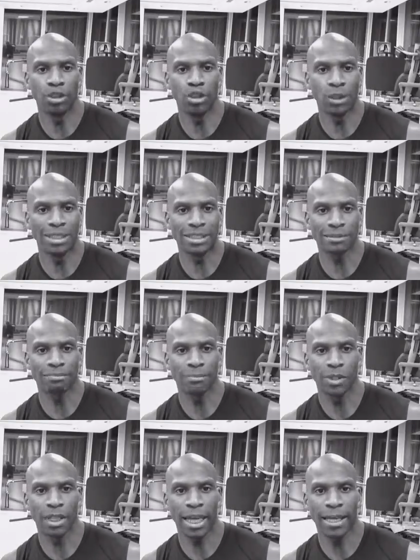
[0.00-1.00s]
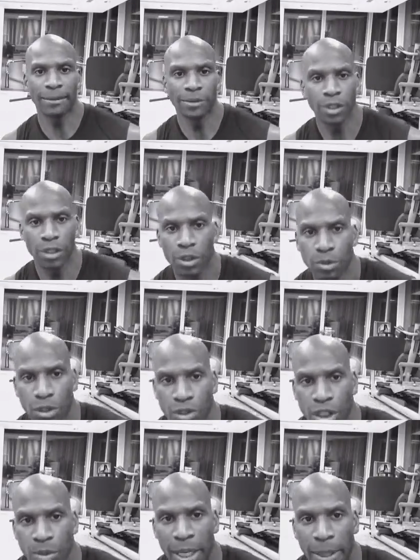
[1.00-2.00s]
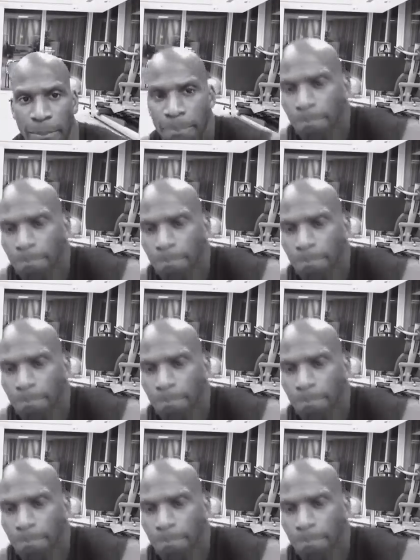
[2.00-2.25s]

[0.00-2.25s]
joint. Okay, so just watch this way.